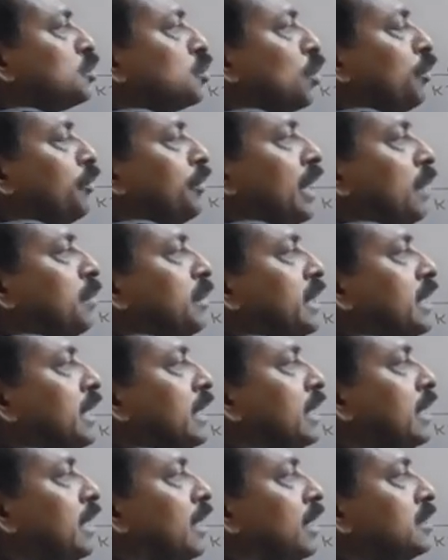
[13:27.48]
So we have
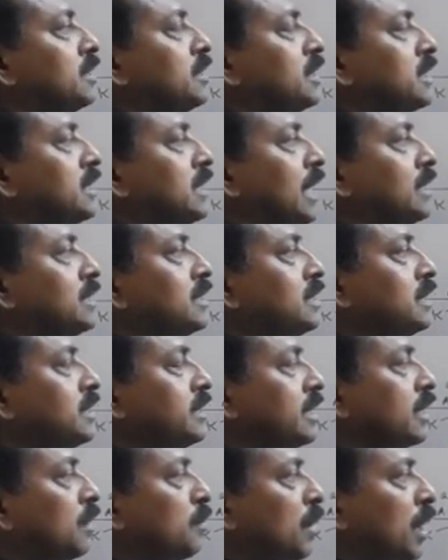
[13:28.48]
written now this
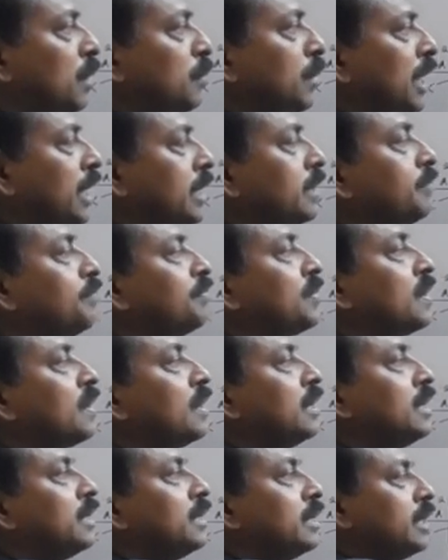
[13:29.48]
as sigma by
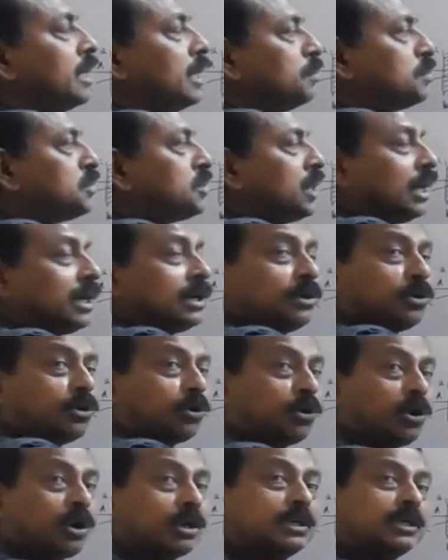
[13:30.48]

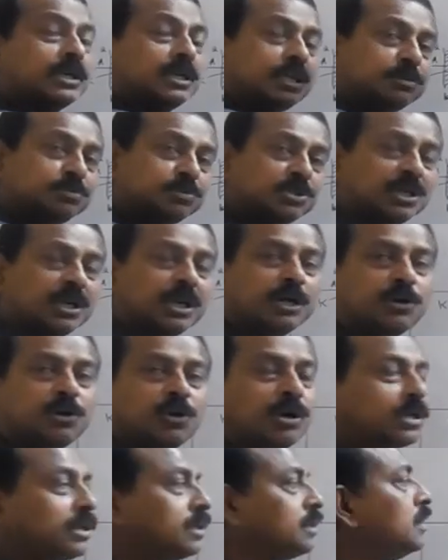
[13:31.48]
epsilon, not
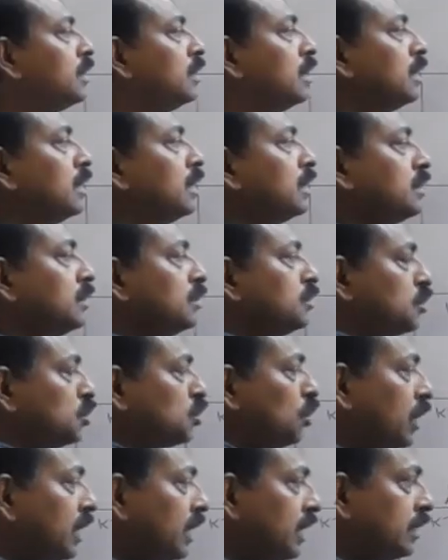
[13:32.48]
epsilon naught.
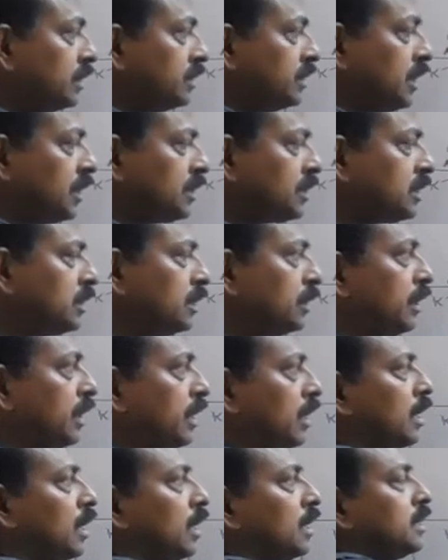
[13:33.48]
So just
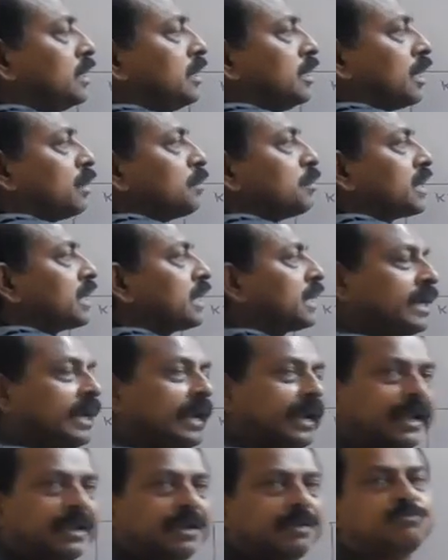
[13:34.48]
our term
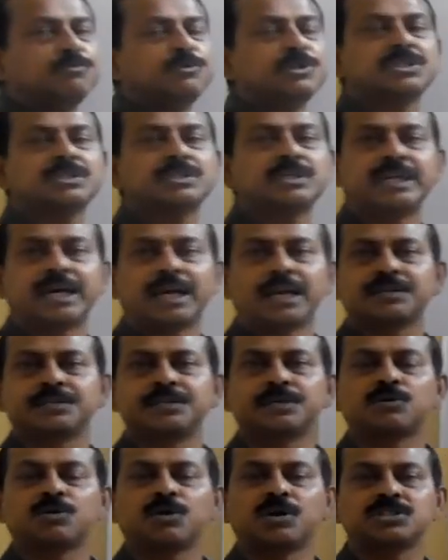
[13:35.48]
K, which is the
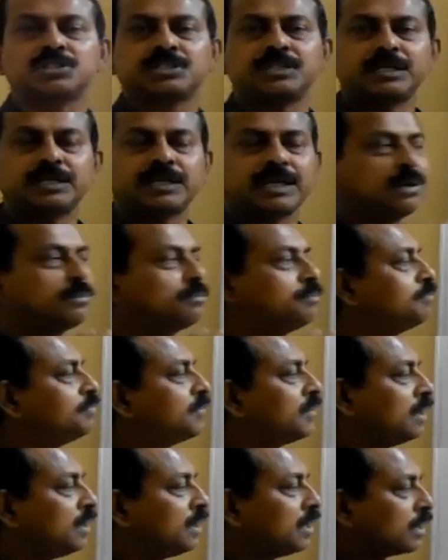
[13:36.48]
dielectric constant, have